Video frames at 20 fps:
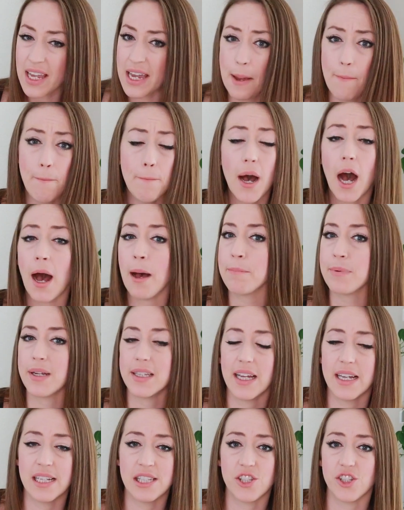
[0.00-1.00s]
It
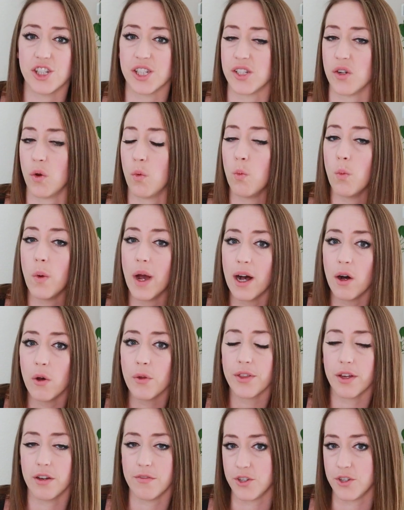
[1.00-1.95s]
populates just a wealth